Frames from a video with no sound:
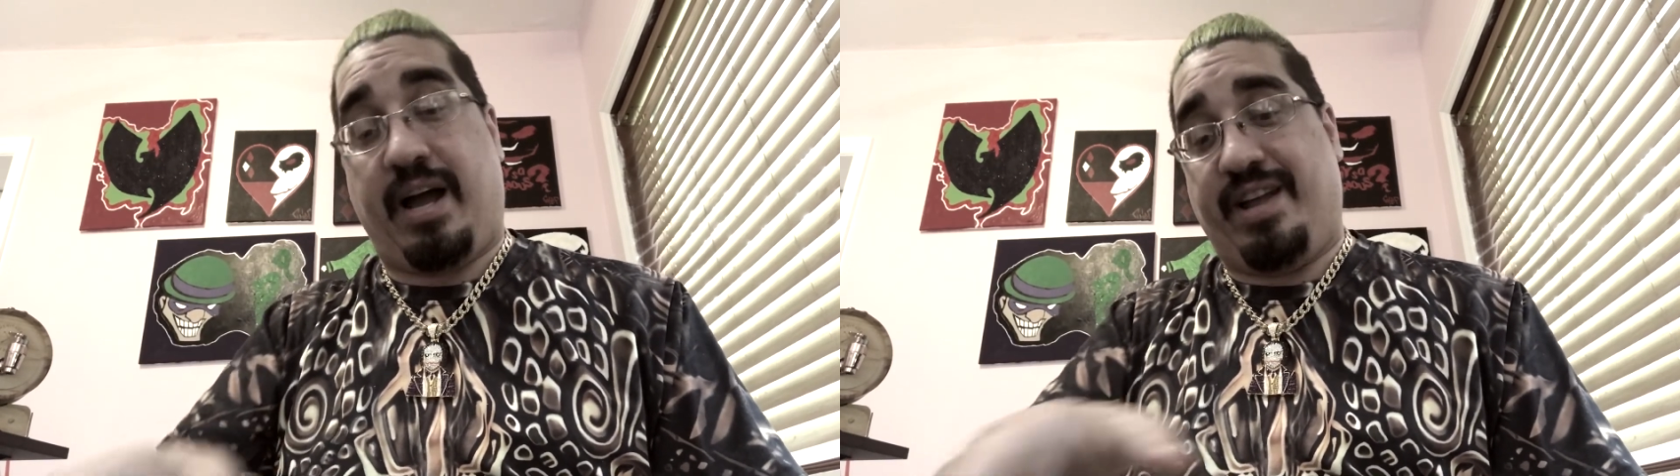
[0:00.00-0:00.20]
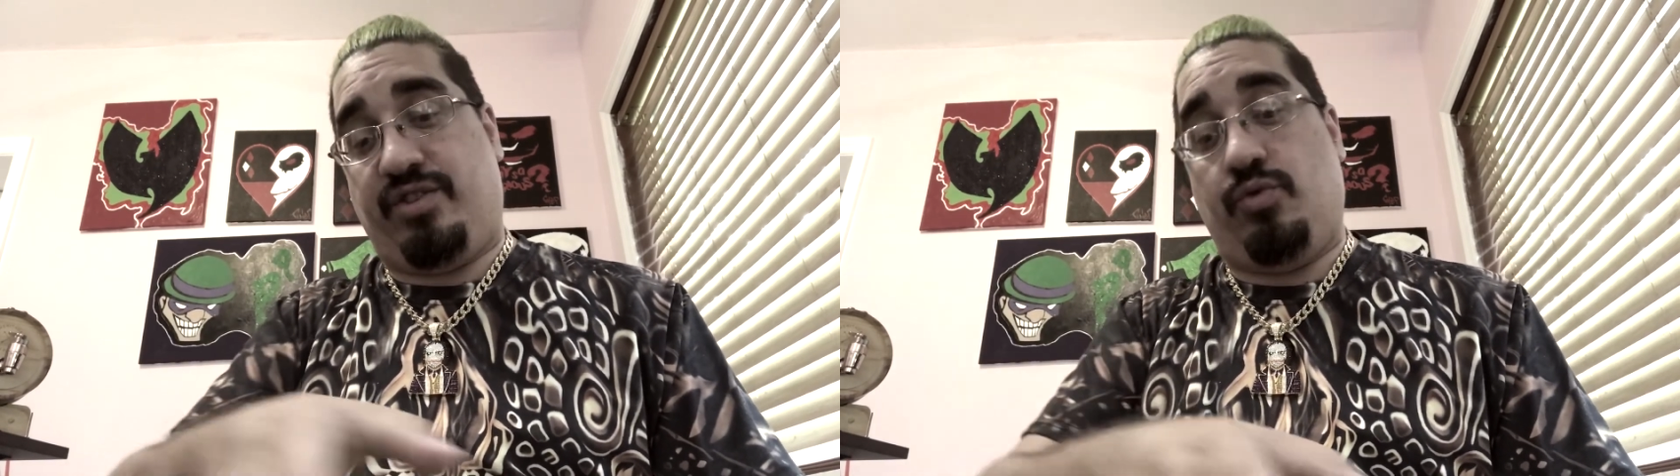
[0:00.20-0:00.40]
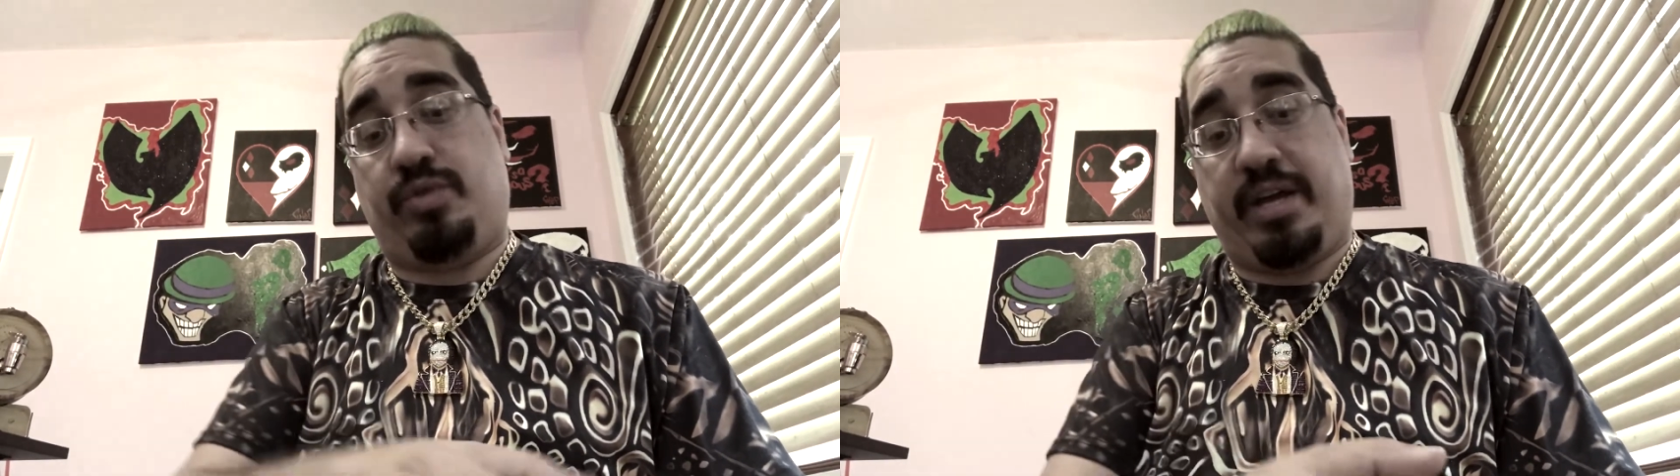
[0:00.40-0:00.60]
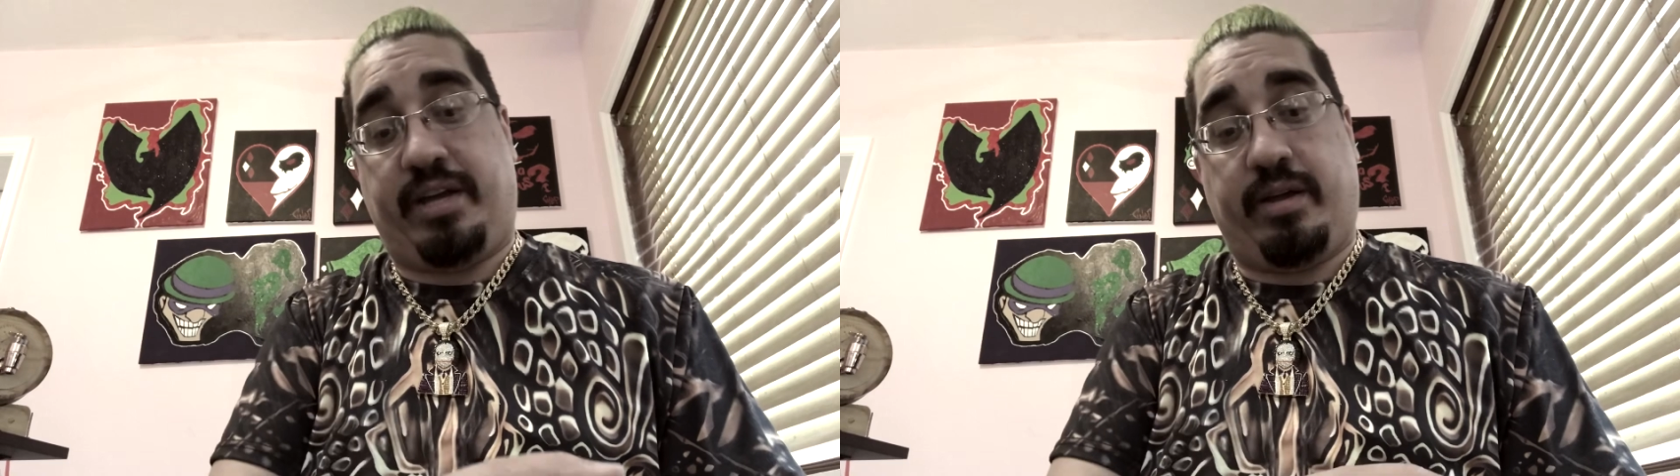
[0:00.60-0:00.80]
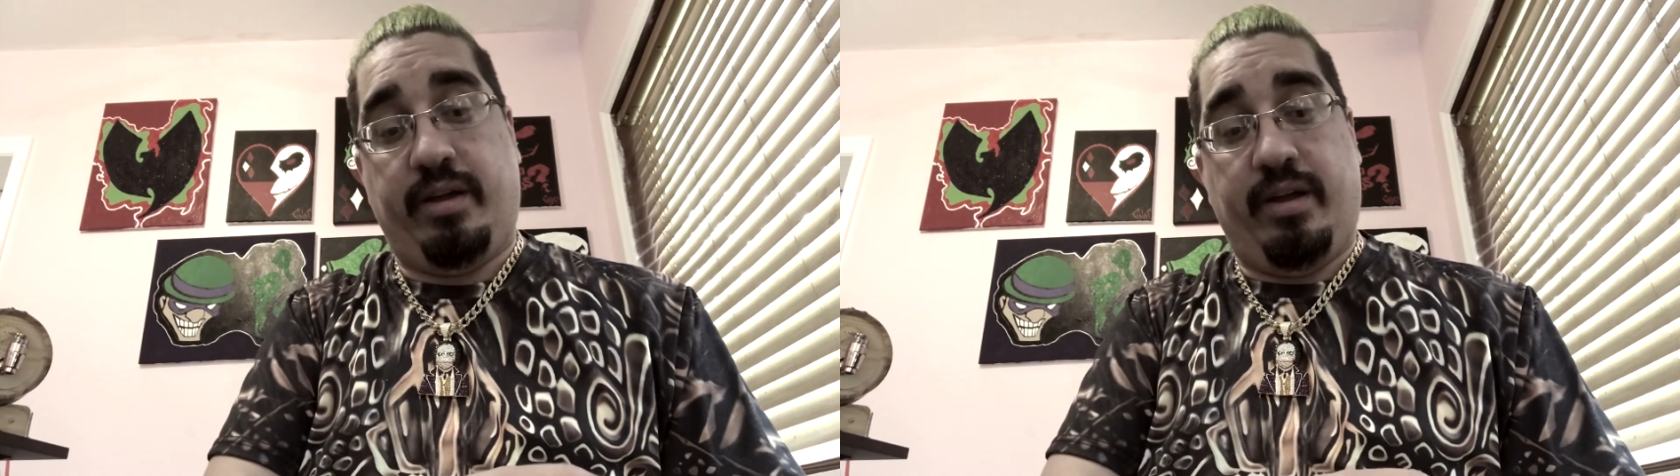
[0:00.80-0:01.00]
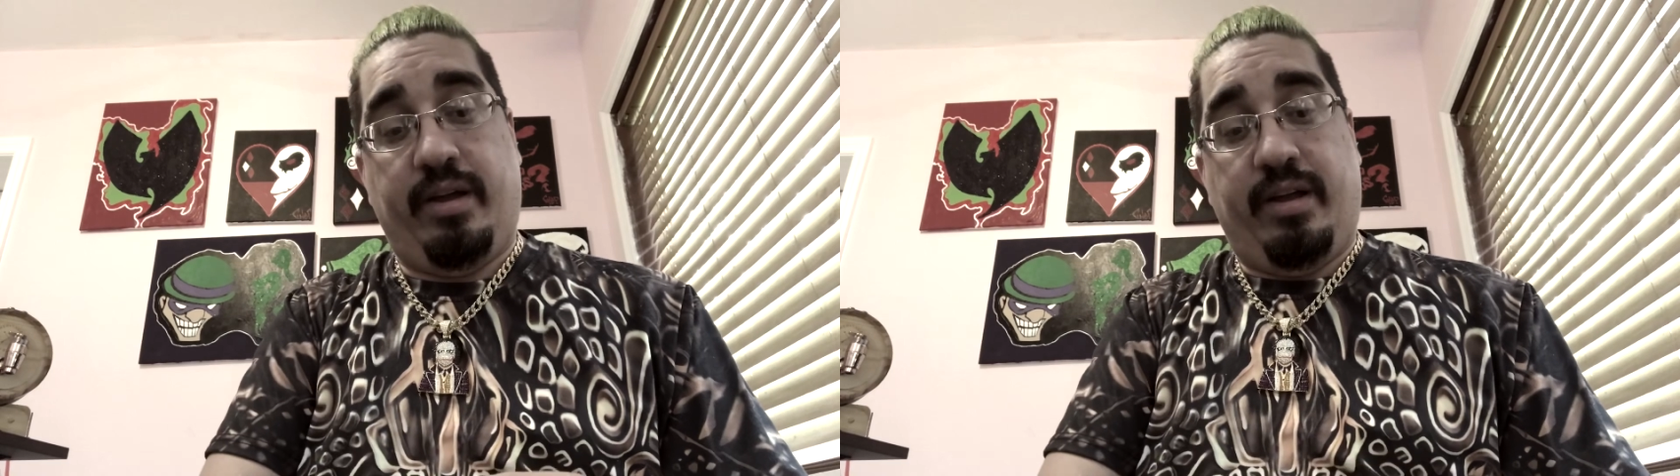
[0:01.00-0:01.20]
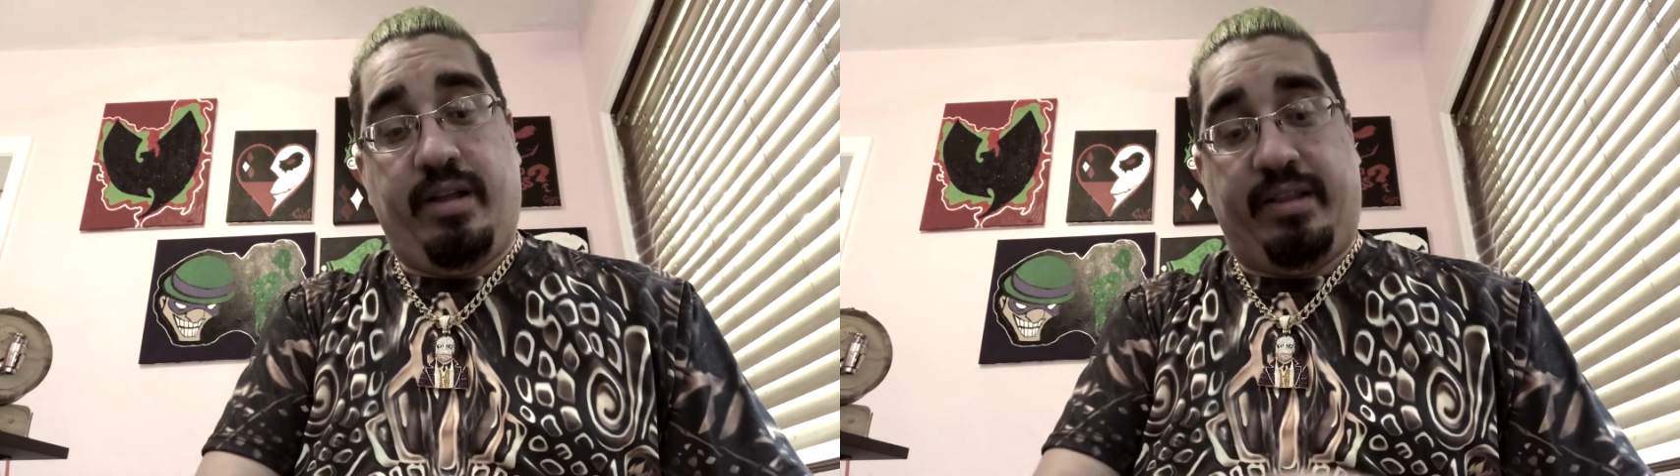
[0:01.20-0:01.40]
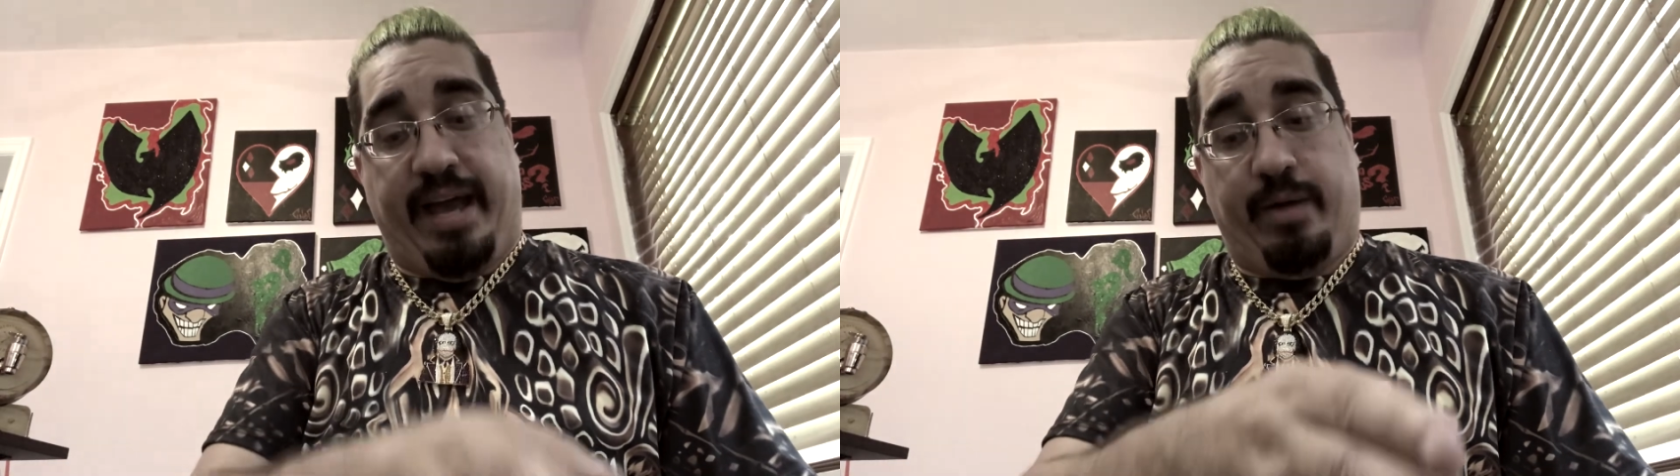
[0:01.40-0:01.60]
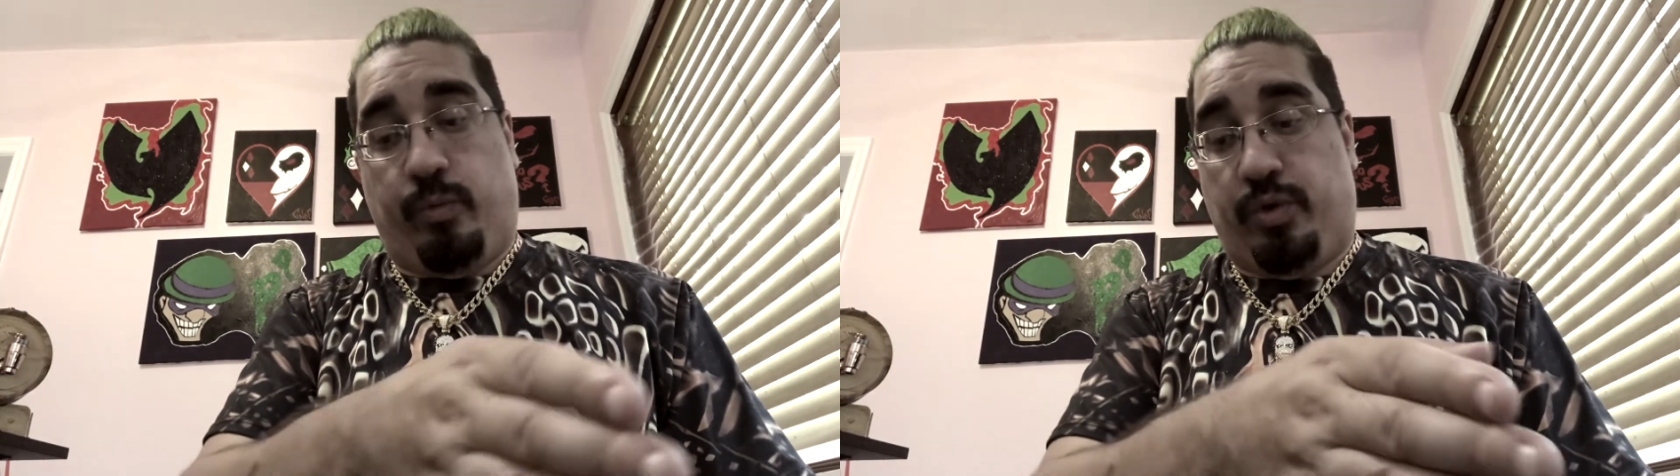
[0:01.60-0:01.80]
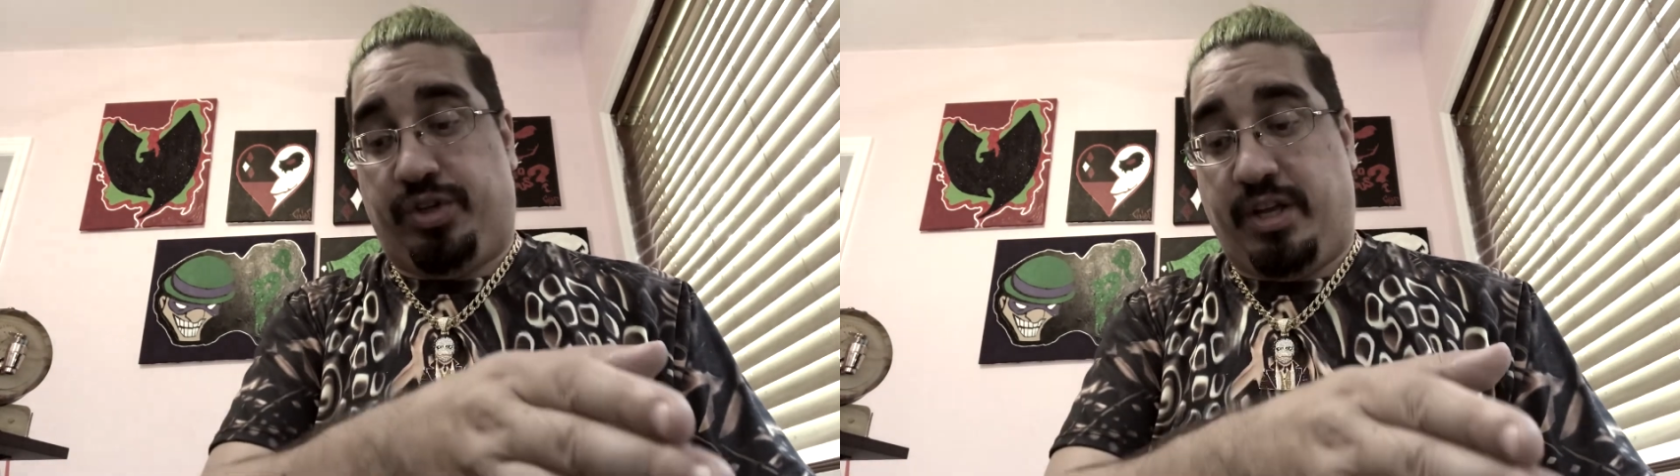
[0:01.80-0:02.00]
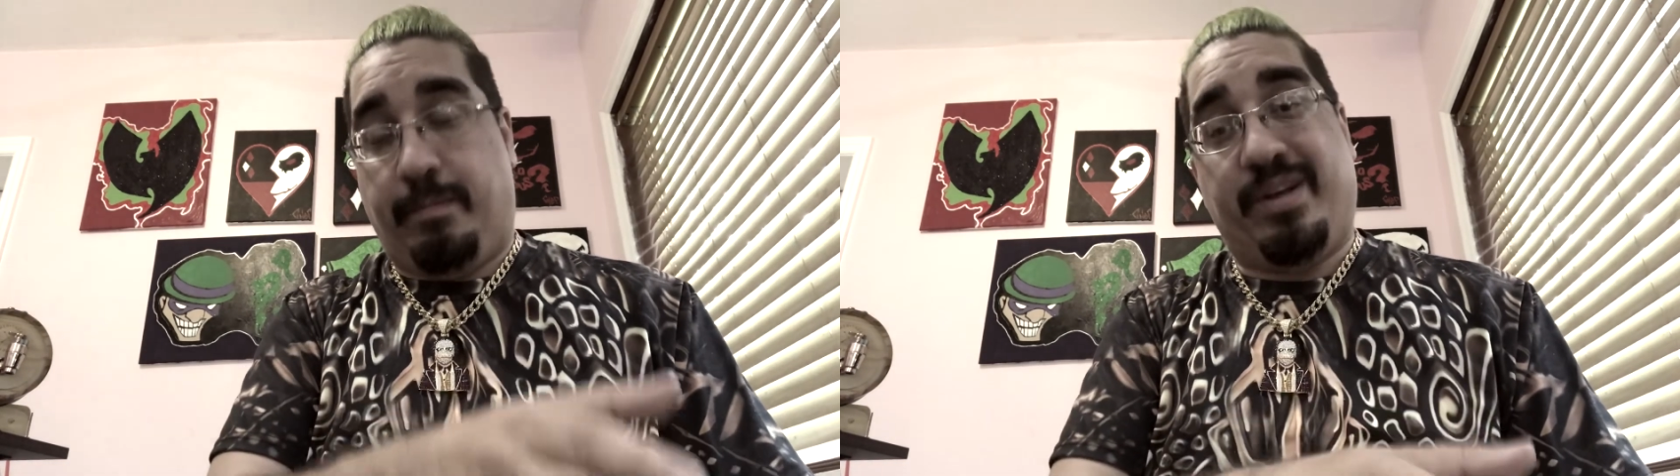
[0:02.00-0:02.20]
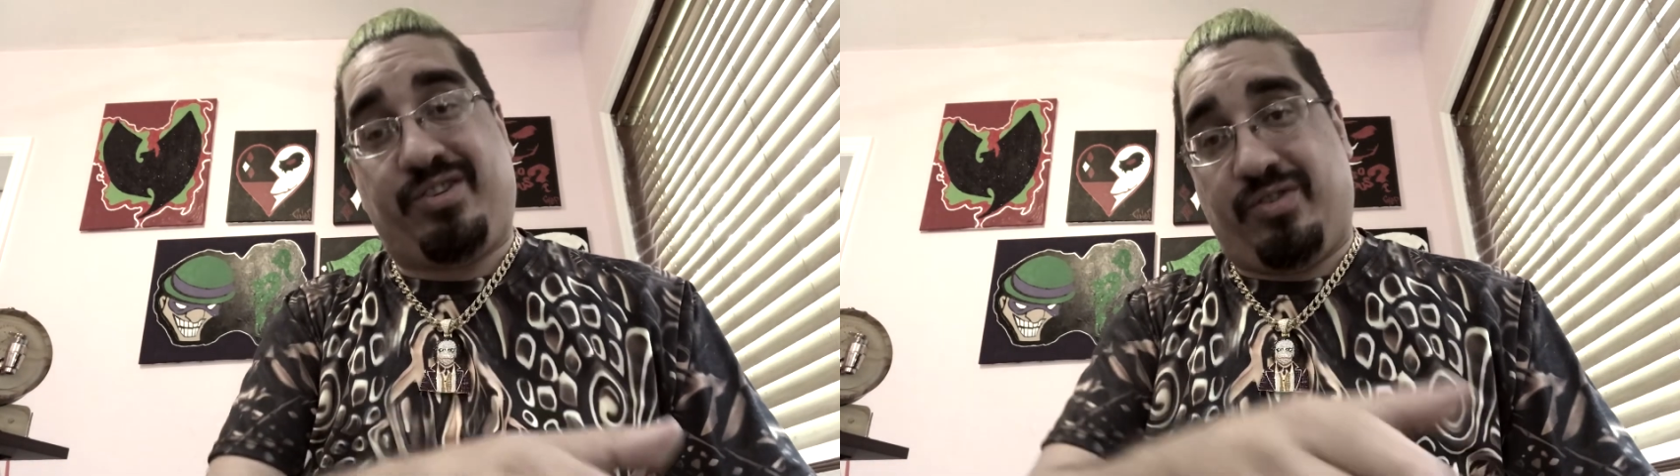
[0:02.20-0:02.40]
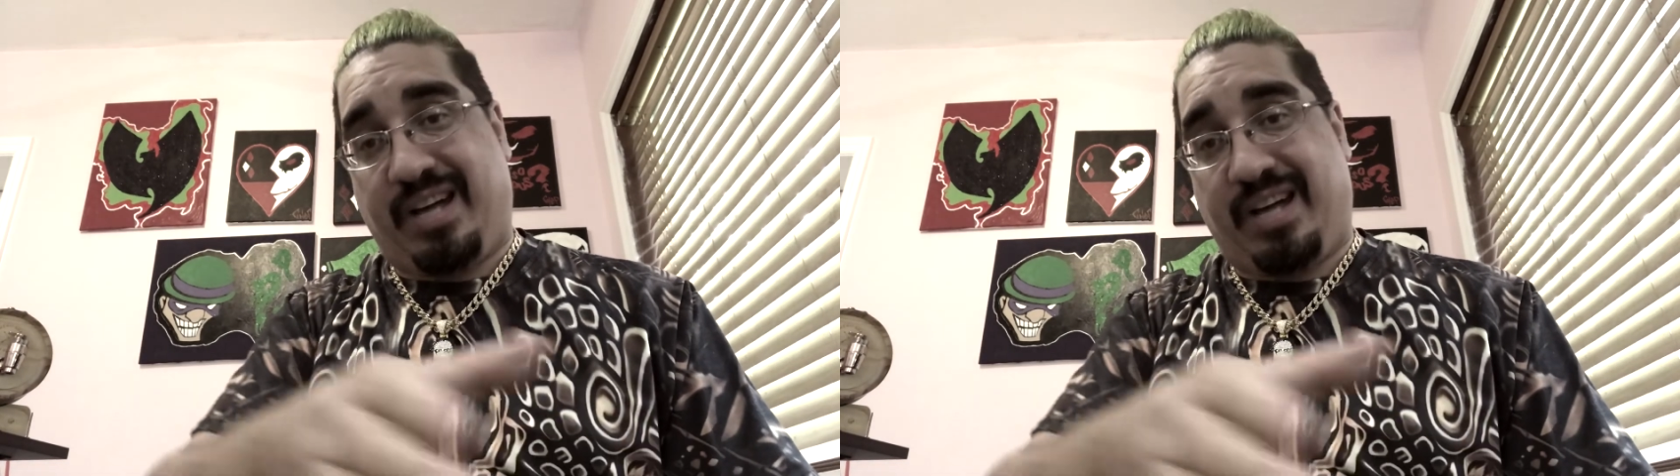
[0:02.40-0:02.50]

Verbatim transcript: I do think that we will see Mr.